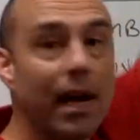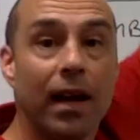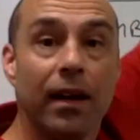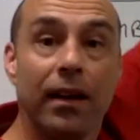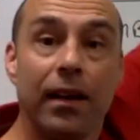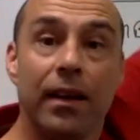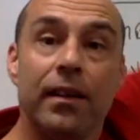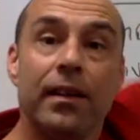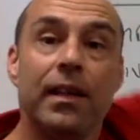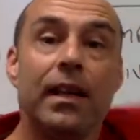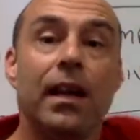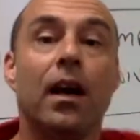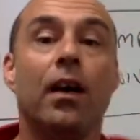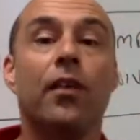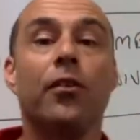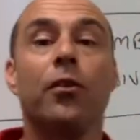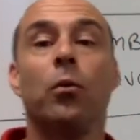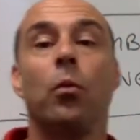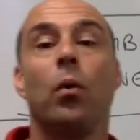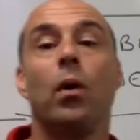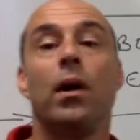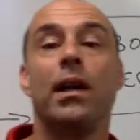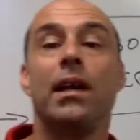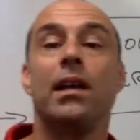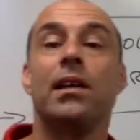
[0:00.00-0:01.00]
on and the
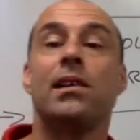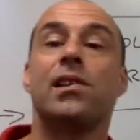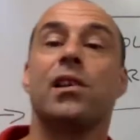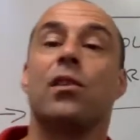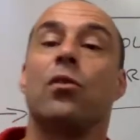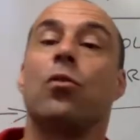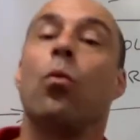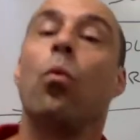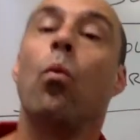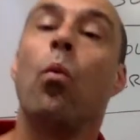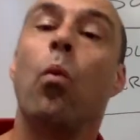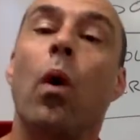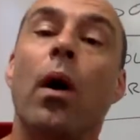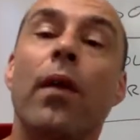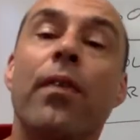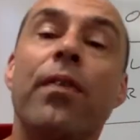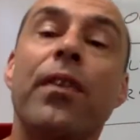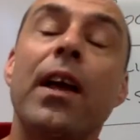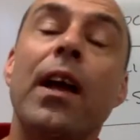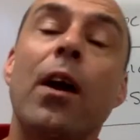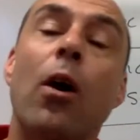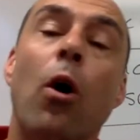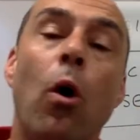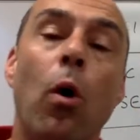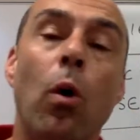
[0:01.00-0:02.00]
other one isn't. One
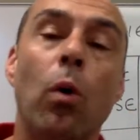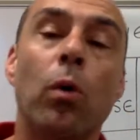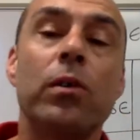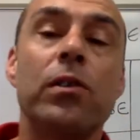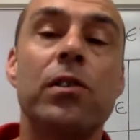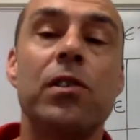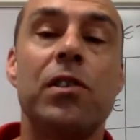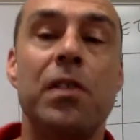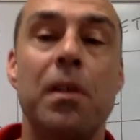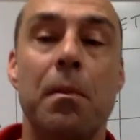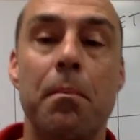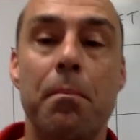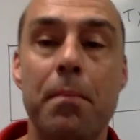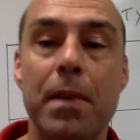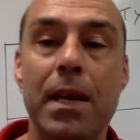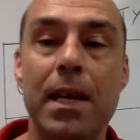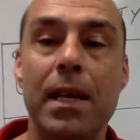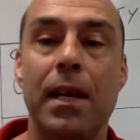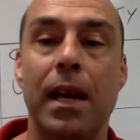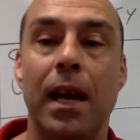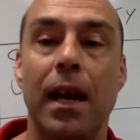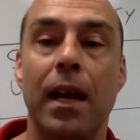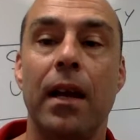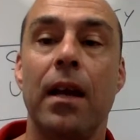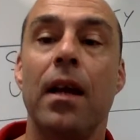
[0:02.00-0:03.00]
thing holds the
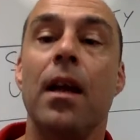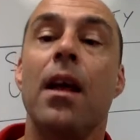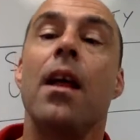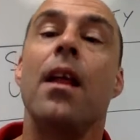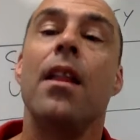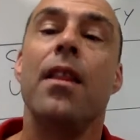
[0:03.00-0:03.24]
meaning,